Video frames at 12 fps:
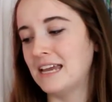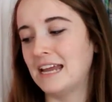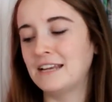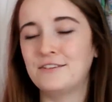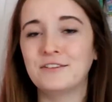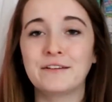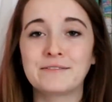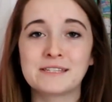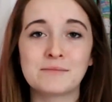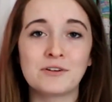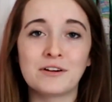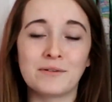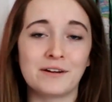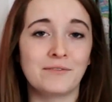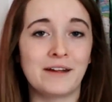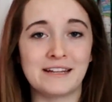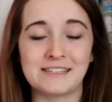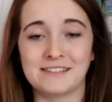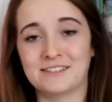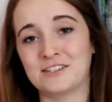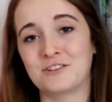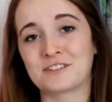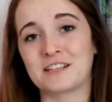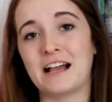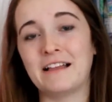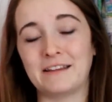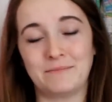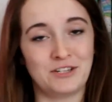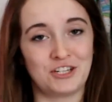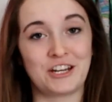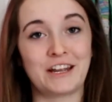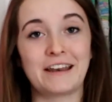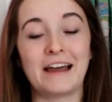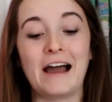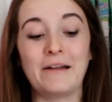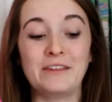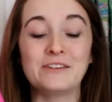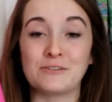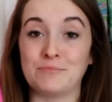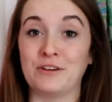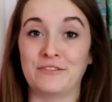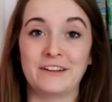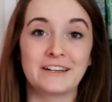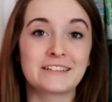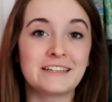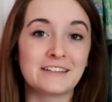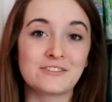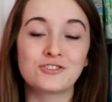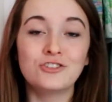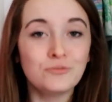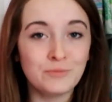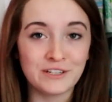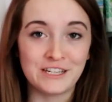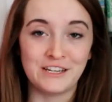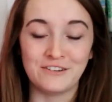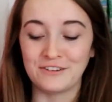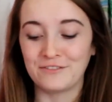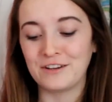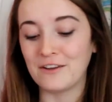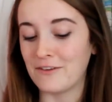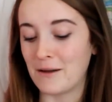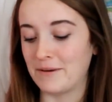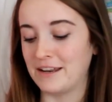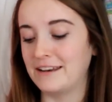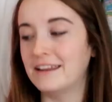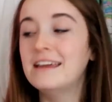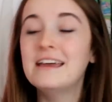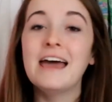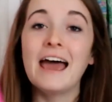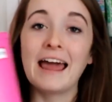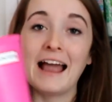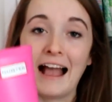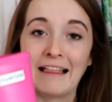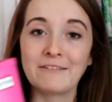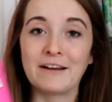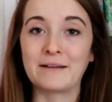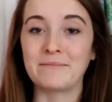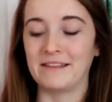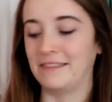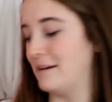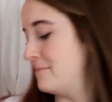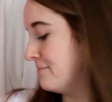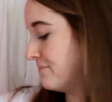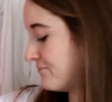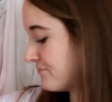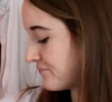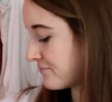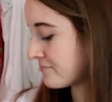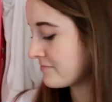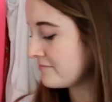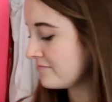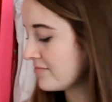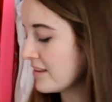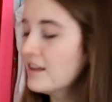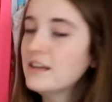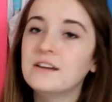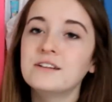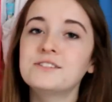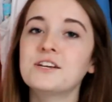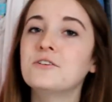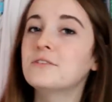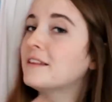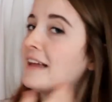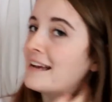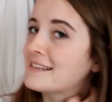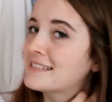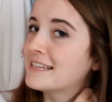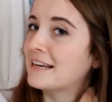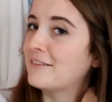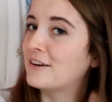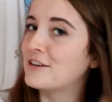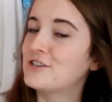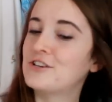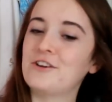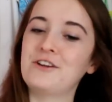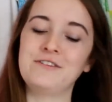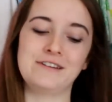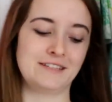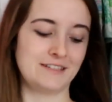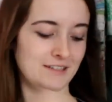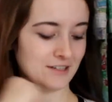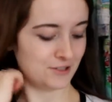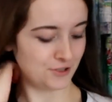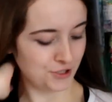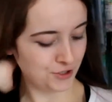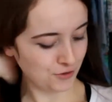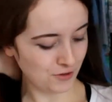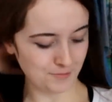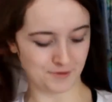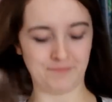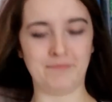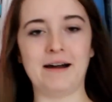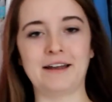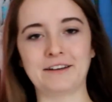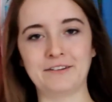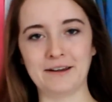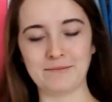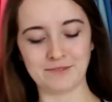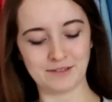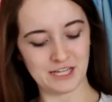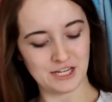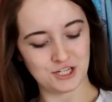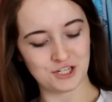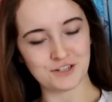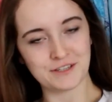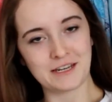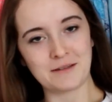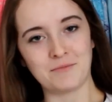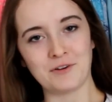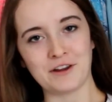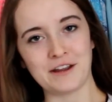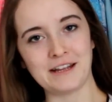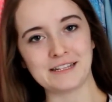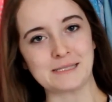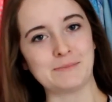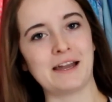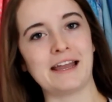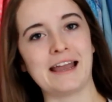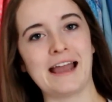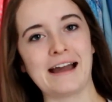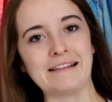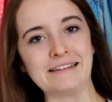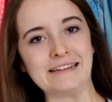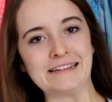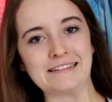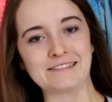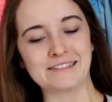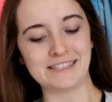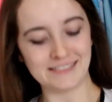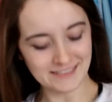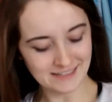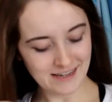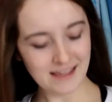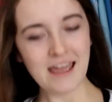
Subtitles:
And if you live somewhere where it rains and snows a lot, like Michigan, these are perfect, and they're super cute. They're very feminine, and I highly recommend them. So the last thing I want to show you is this adorable monogram t-shirt that I'm wearing. It's by Allie Anderson.